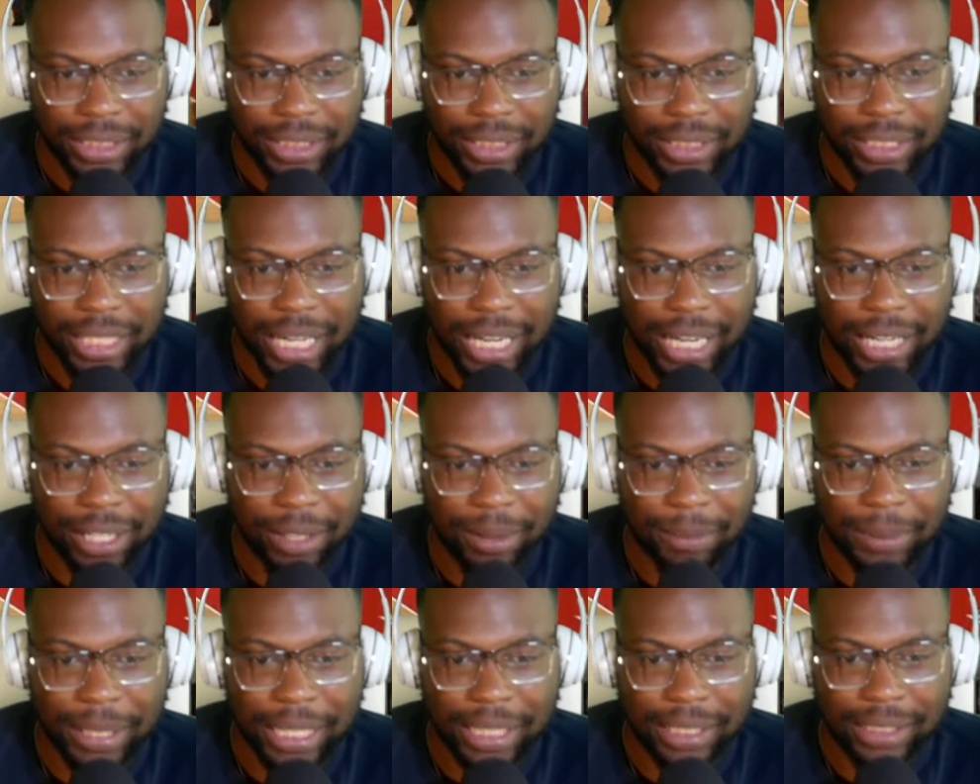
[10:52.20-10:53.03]
I gotta go
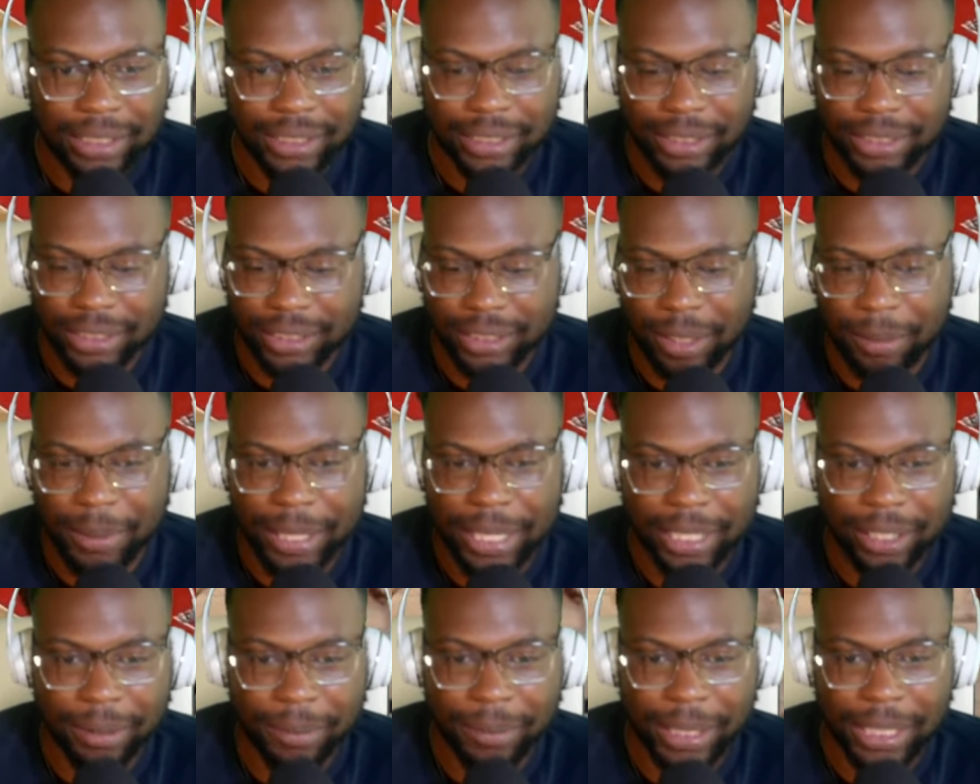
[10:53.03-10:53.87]
back. Go
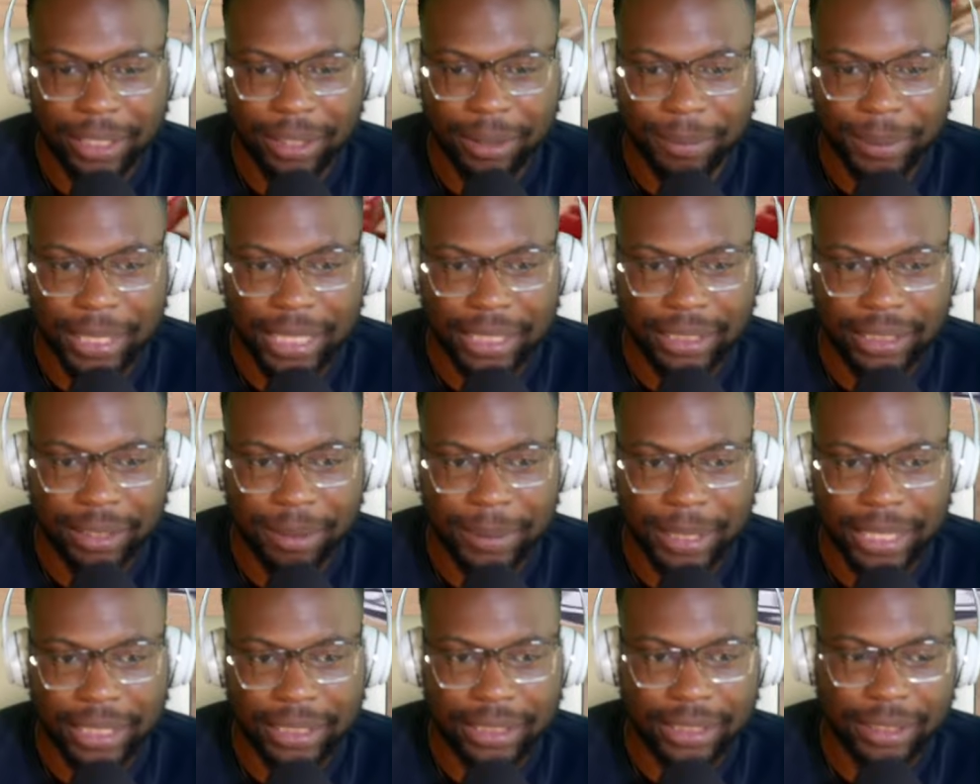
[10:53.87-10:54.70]
back, go back, go back, go
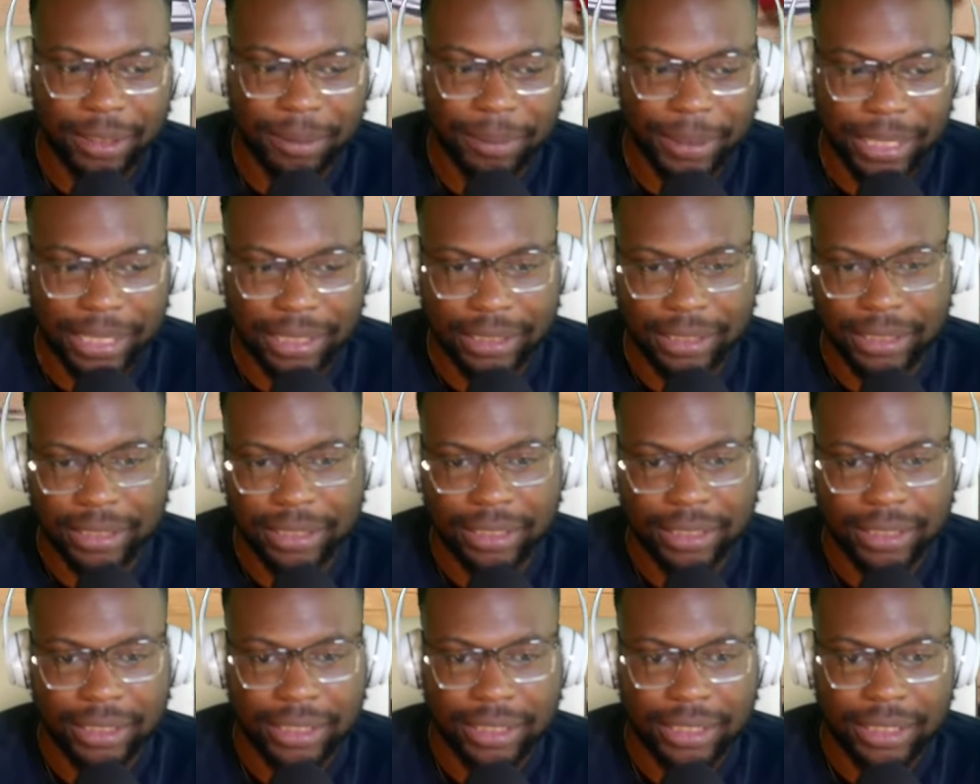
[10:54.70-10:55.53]
back, go back.
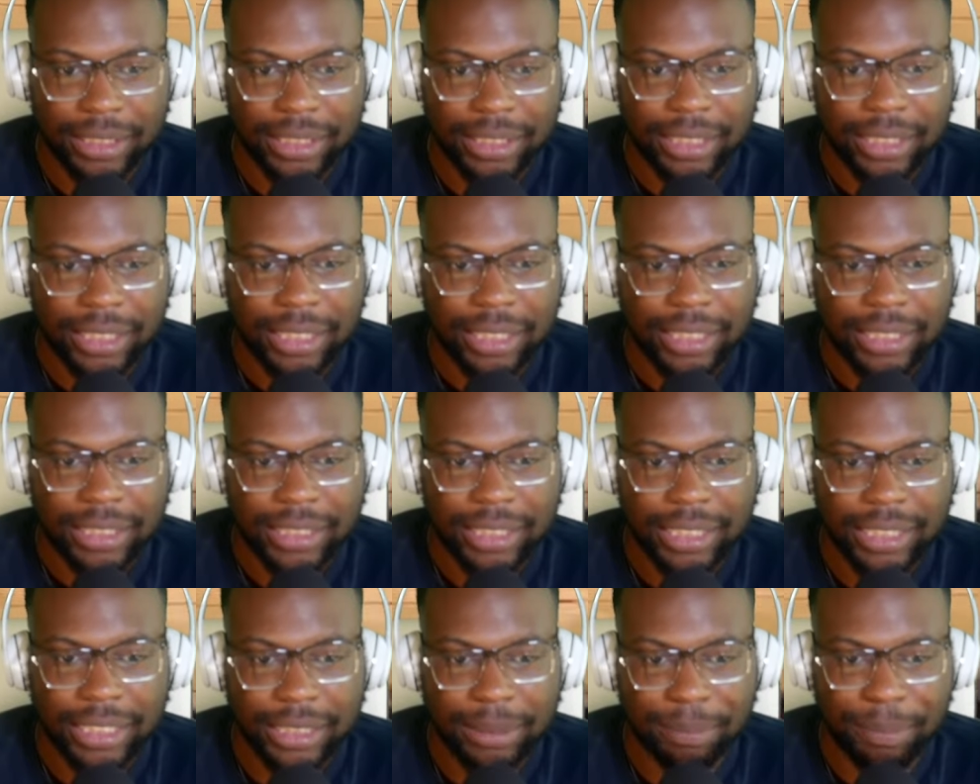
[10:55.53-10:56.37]
See
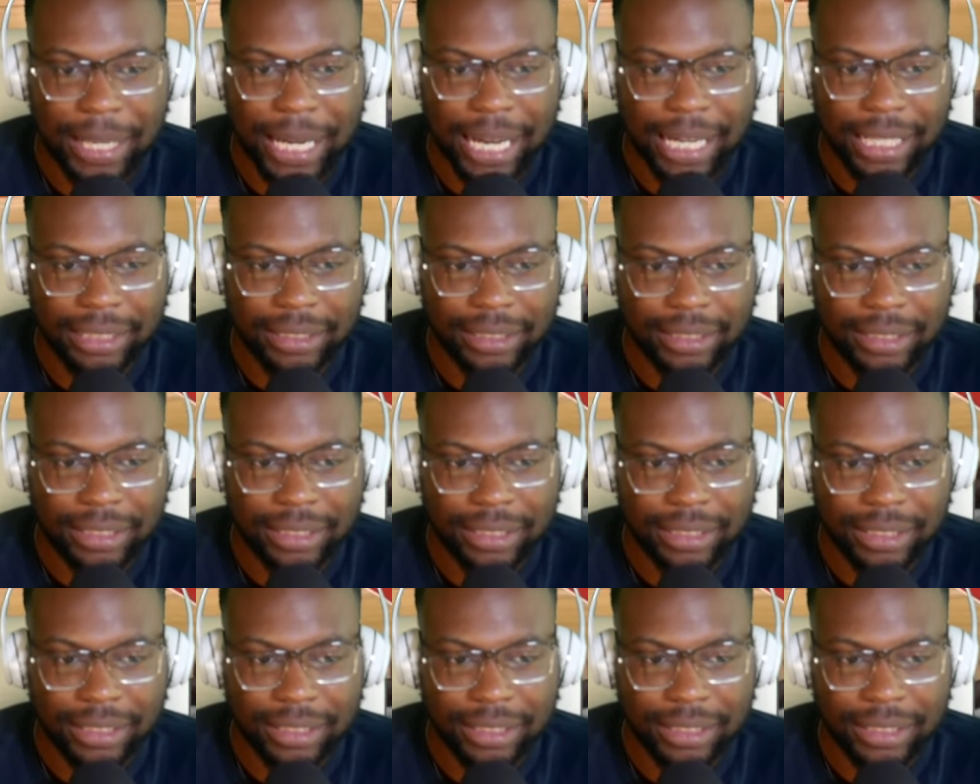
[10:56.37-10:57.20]
this pass.
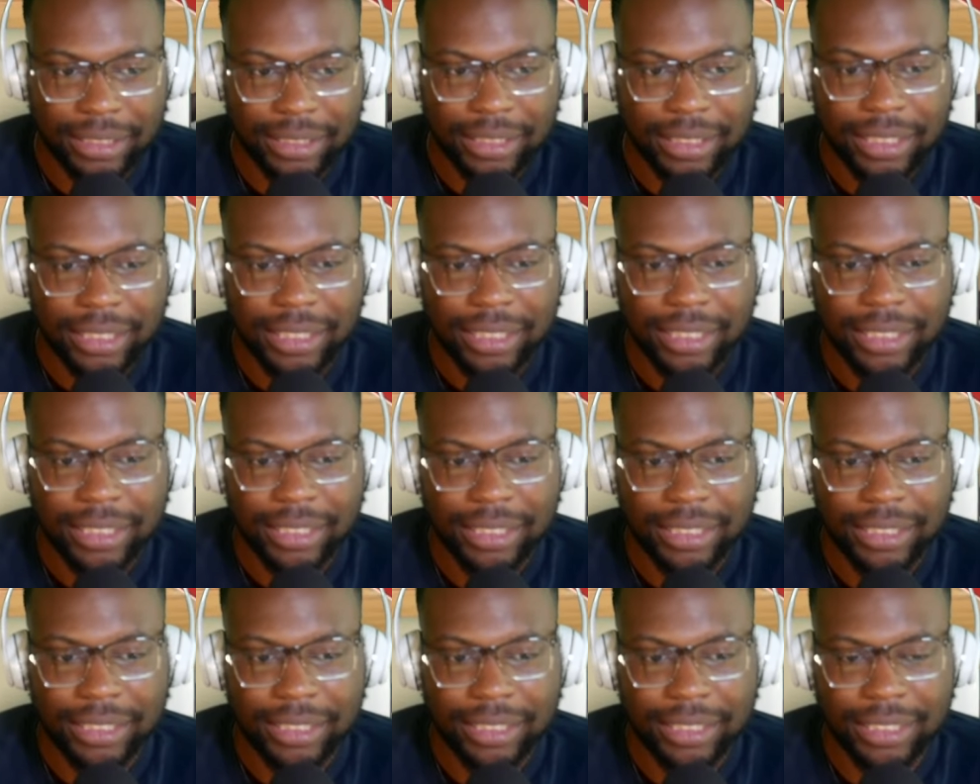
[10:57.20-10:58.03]

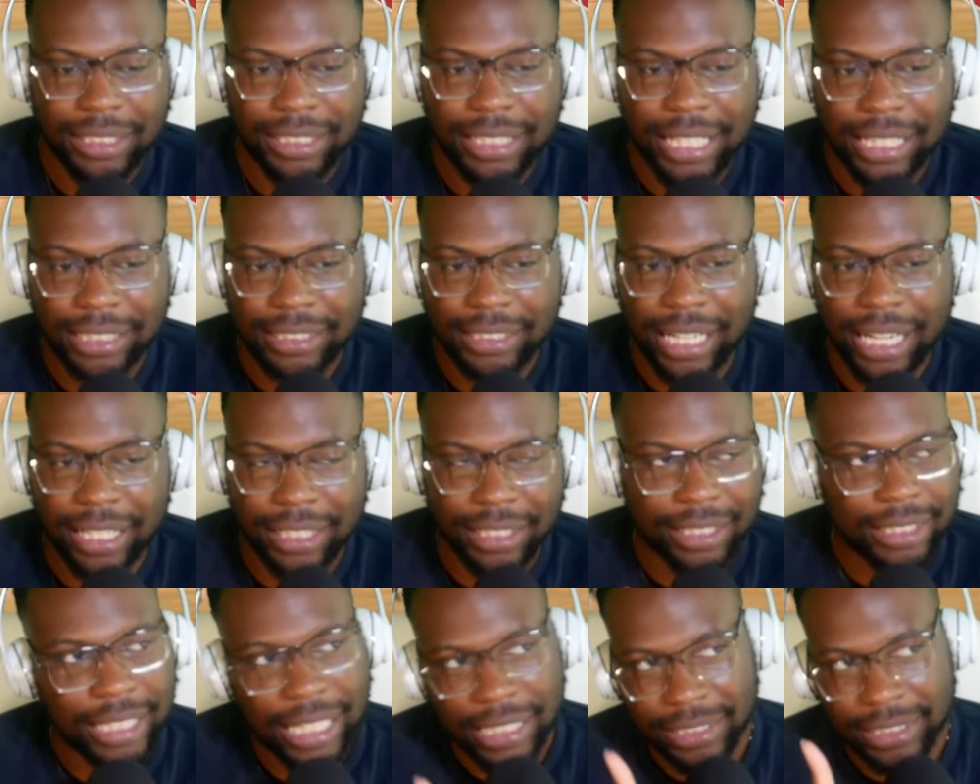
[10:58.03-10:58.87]
See that's not a
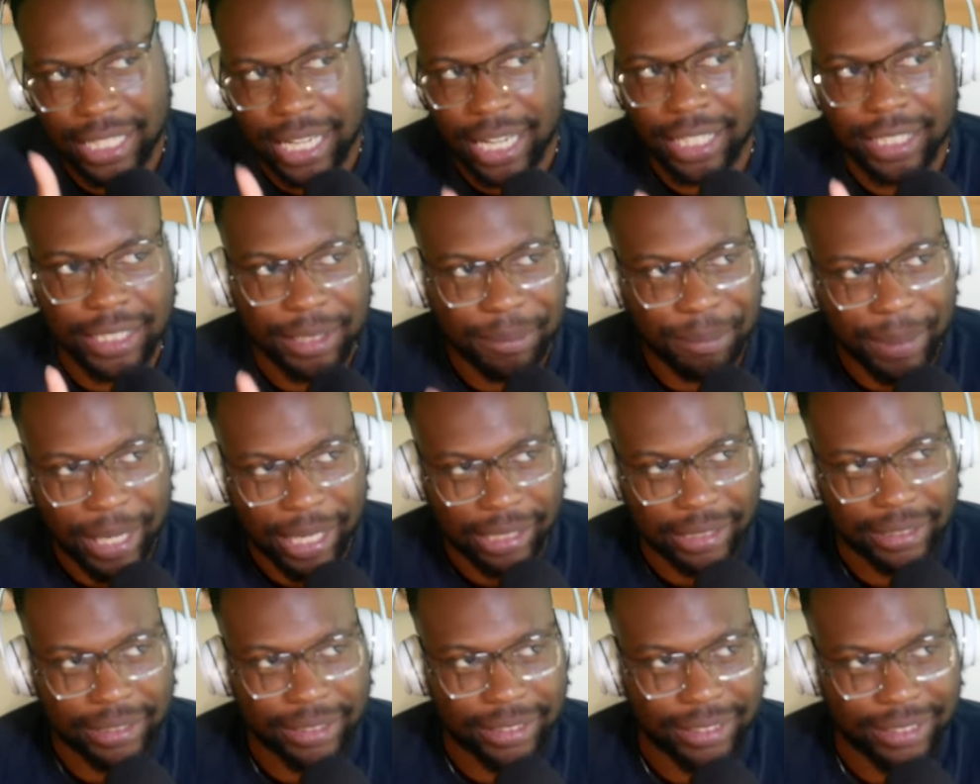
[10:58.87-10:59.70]
good, that's not a good
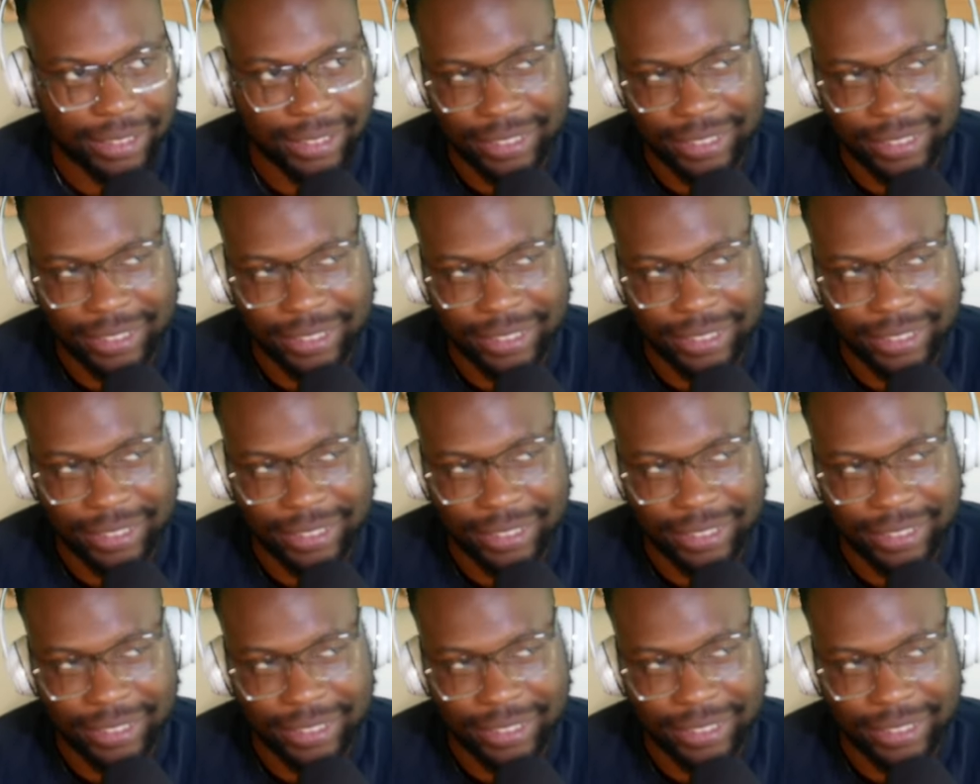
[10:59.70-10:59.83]
pass.